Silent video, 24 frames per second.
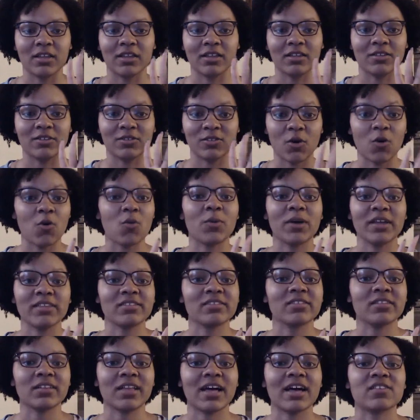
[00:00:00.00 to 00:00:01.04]
Don't wait till
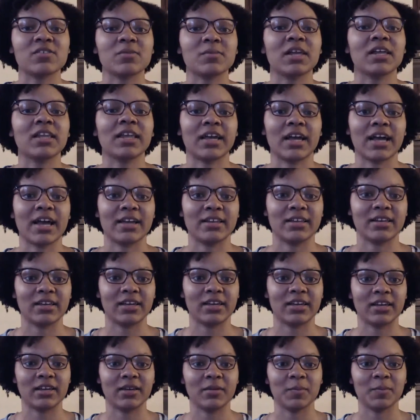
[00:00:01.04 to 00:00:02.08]
the last minute like I
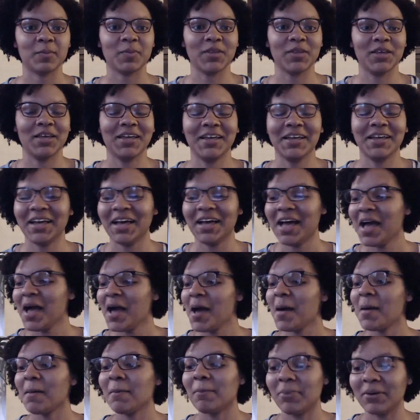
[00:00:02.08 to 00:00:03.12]
did.
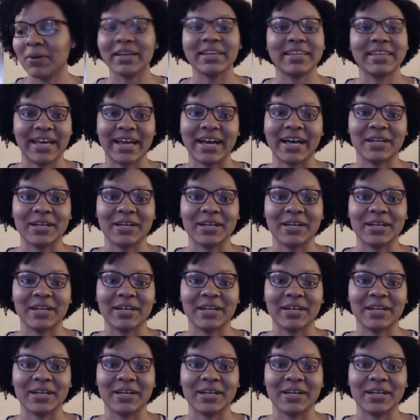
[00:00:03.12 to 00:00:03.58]
But yeah,